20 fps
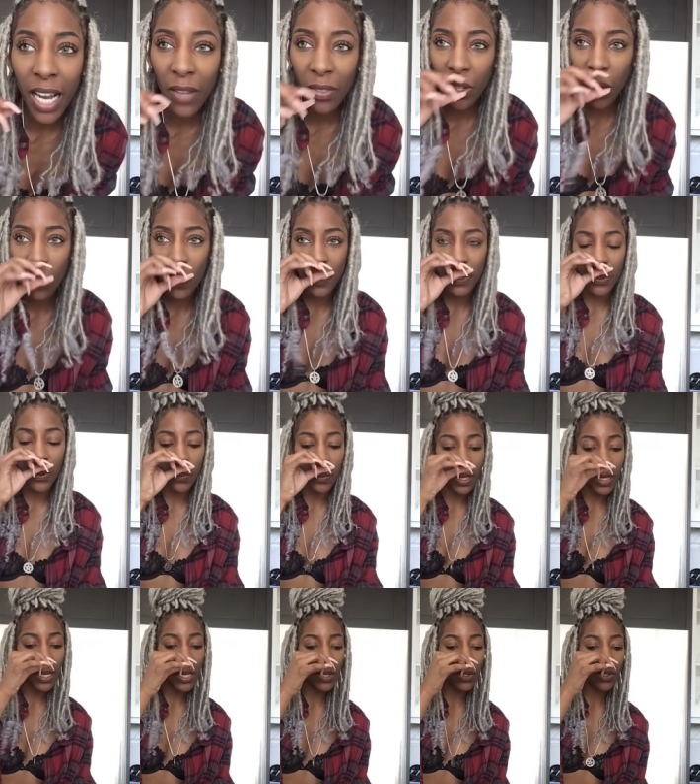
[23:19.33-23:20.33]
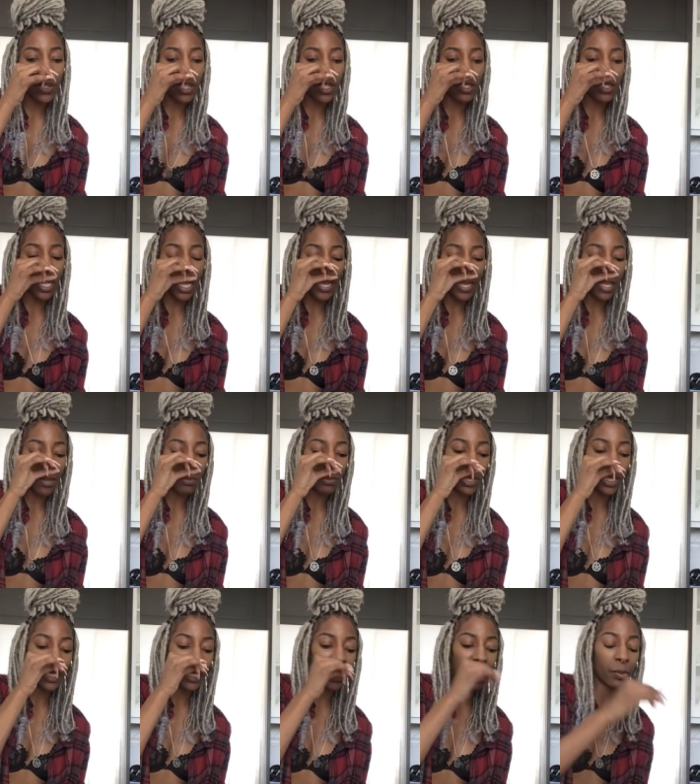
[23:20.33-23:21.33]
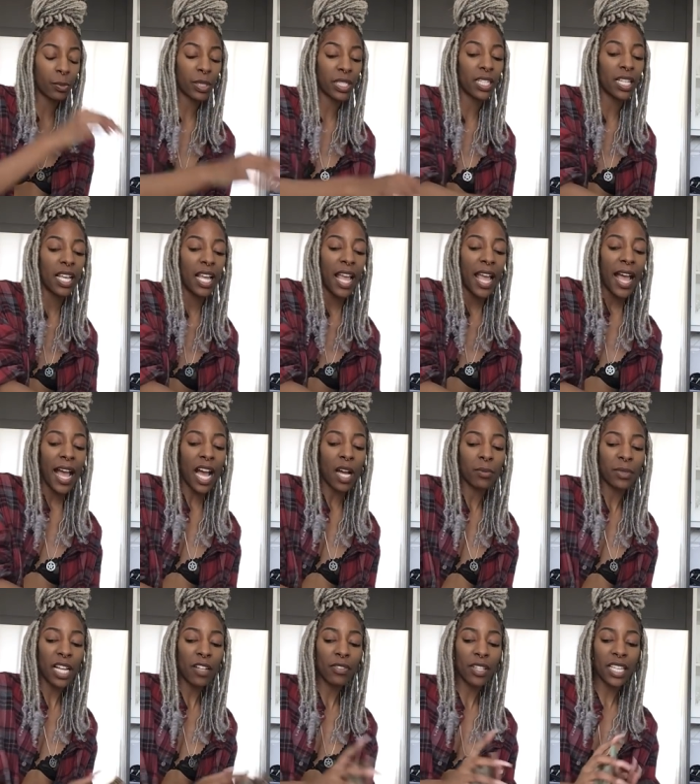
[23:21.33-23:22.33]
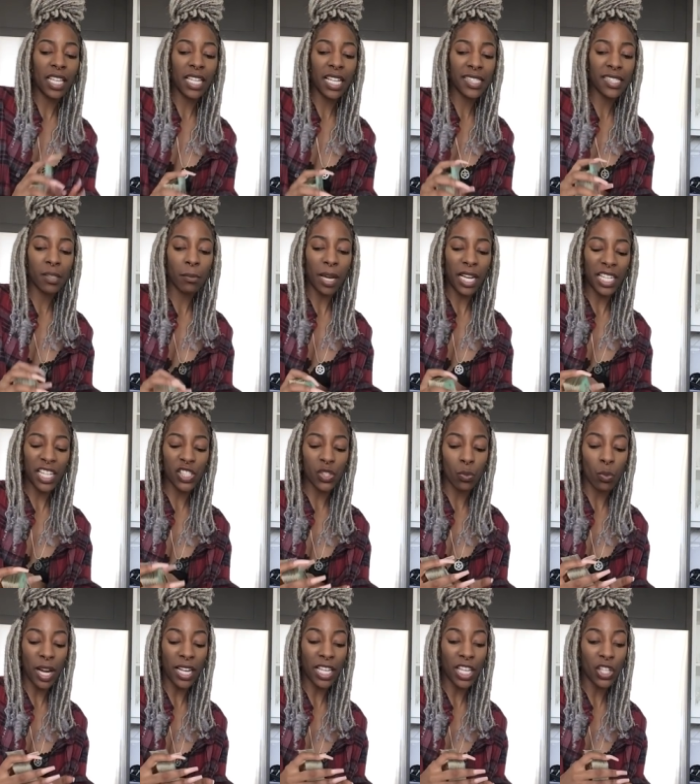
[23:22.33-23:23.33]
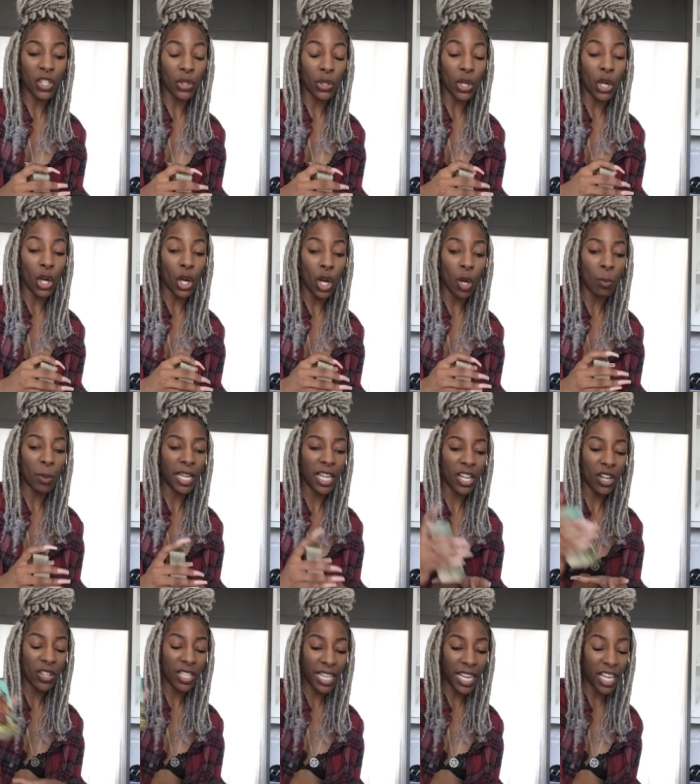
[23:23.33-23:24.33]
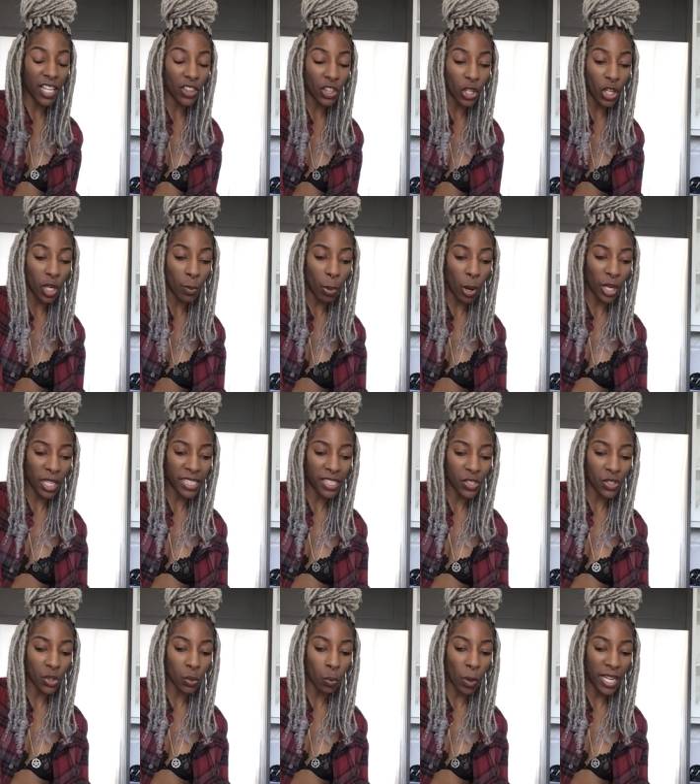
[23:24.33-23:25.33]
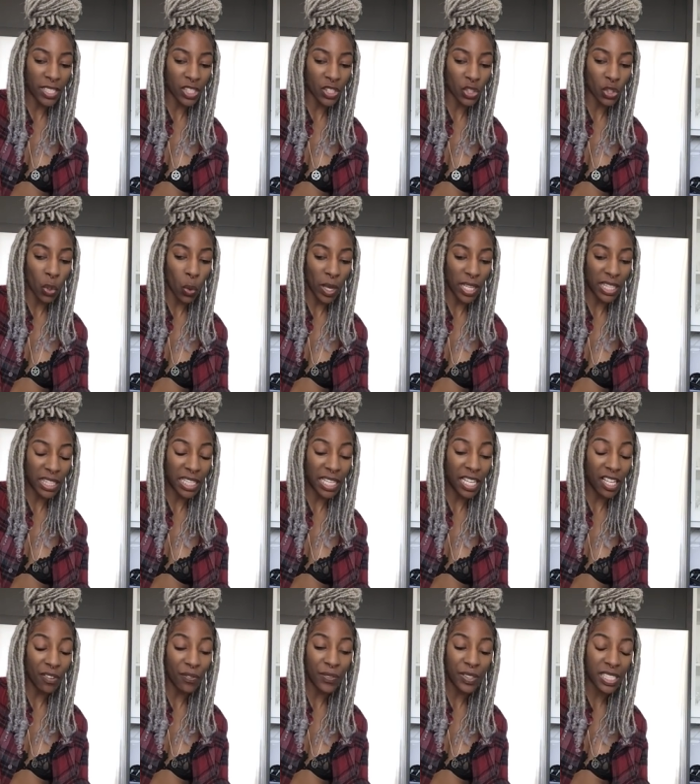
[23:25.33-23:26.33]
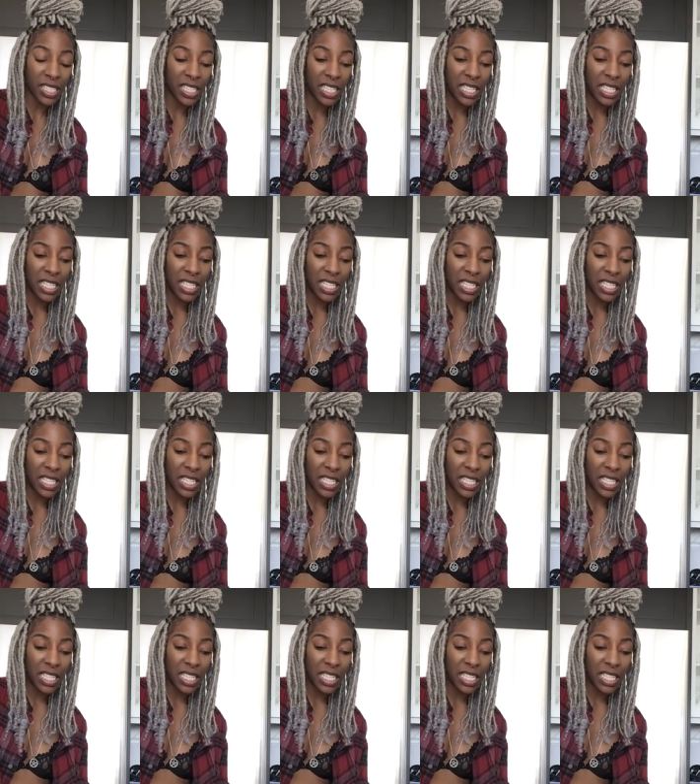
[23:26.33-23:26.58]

I don't know if it's the ring or I got boogies, but I'm definitely getting somebody is wrecking your home here. Yeah, third party situations going left.